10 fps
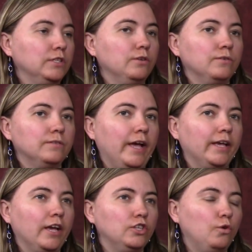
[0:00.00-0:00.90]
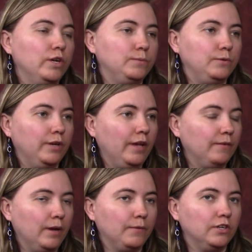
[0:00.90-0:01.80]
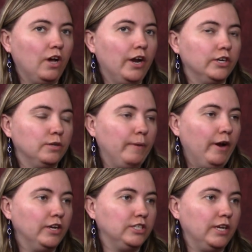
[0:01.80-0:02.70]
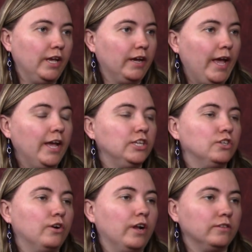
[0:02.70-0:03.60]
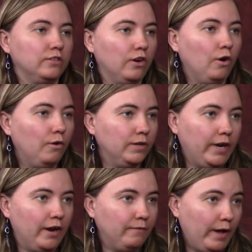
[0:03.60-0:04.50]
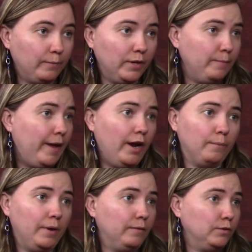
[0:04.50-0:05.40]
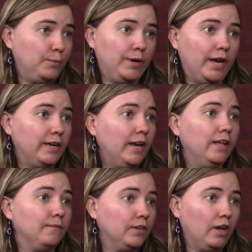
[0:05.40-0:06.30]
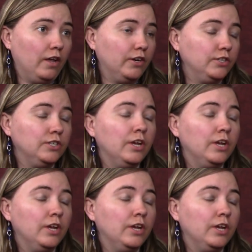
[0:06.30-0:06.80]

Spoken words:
So it's like a choice between giving up their daughter to marriage at a young age, or else their whole entire family may not be able to protect any of the daughters.